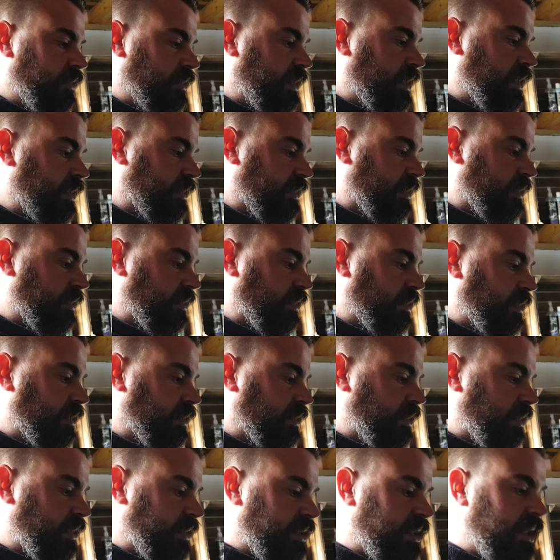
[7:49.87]
do on it, such
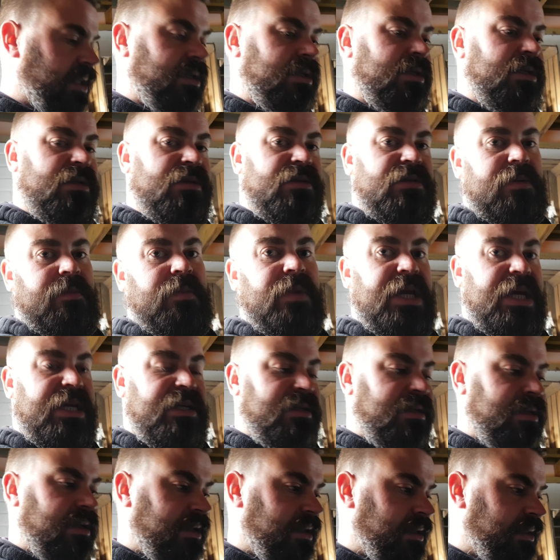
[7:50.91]
as like changing the sump
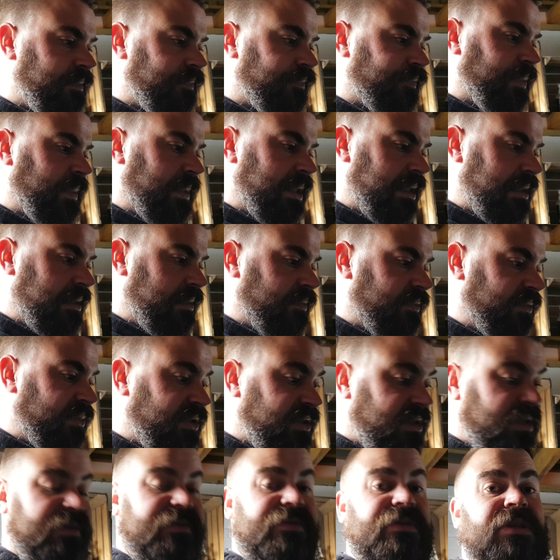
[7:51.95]
gasket,
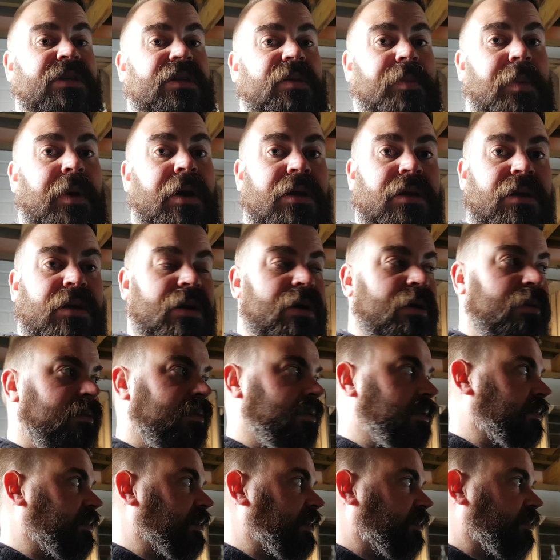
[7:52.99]
servicing the bike carbs,
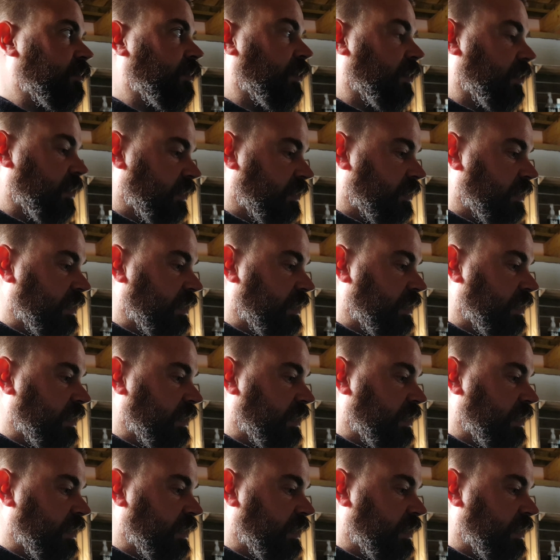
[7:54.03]
because that's quite